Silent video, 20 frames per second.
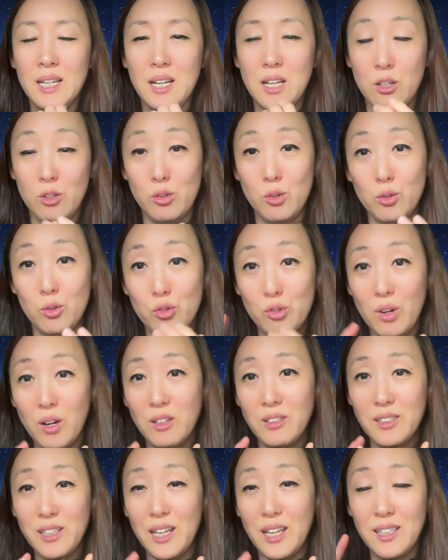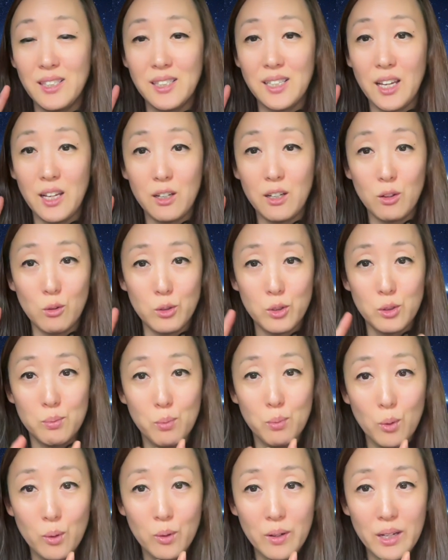So drugs like
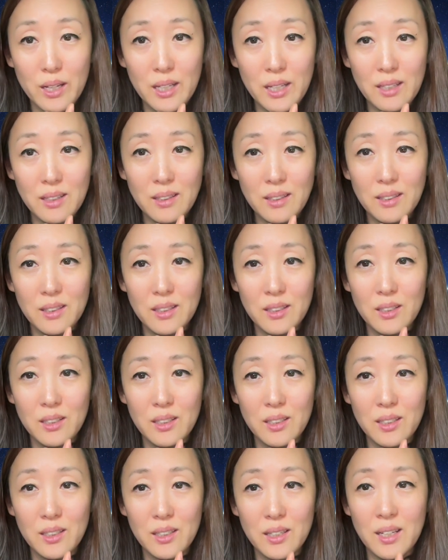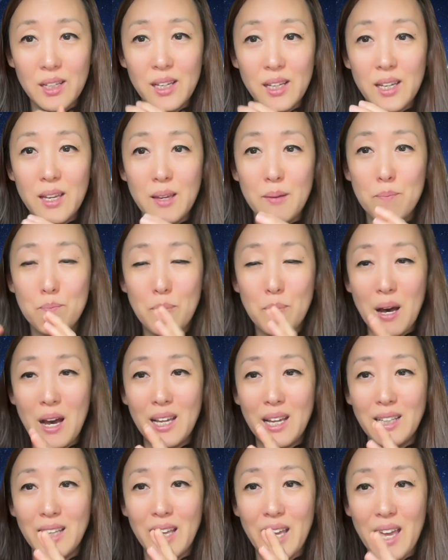cyclosporin
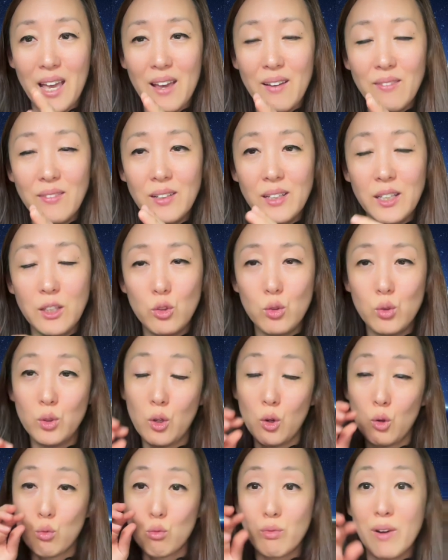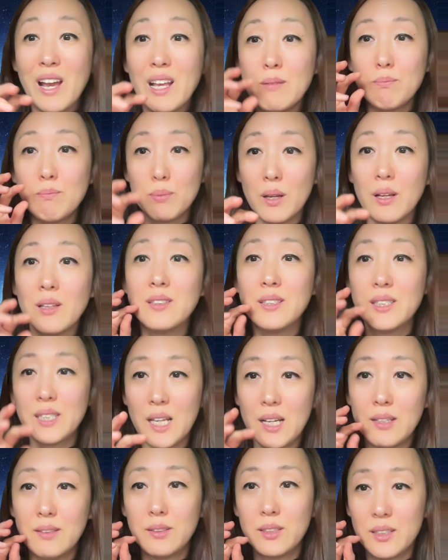bind heavily to the red blood
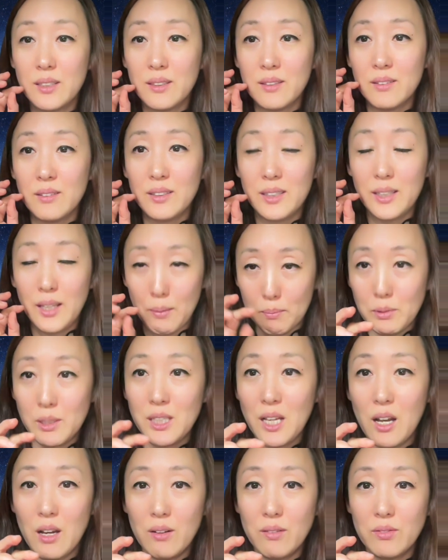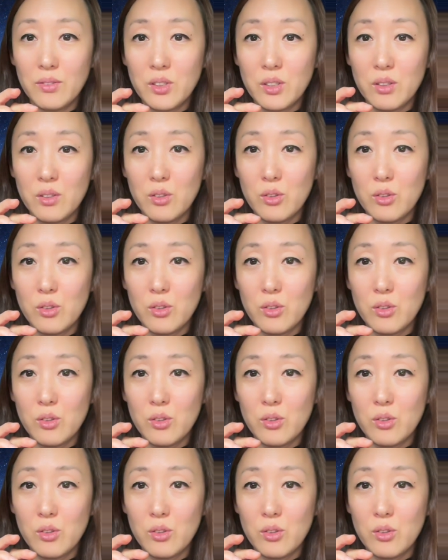cells themselves.